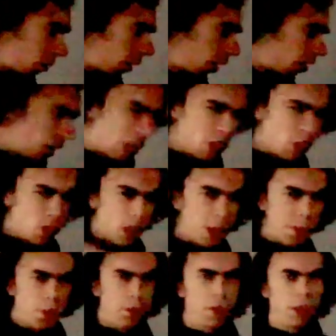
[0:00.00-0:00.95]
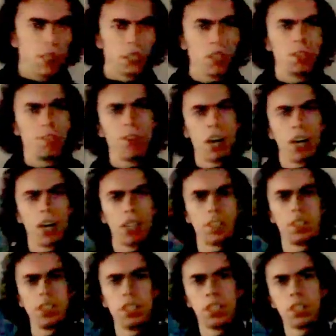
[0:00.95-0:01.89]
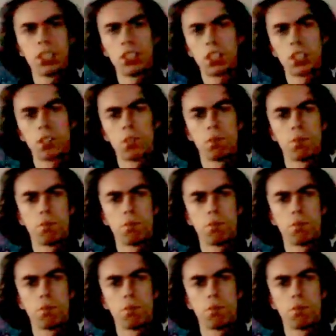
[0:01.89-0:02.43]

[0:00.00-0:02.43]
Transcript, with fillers: and then do hypocritical final things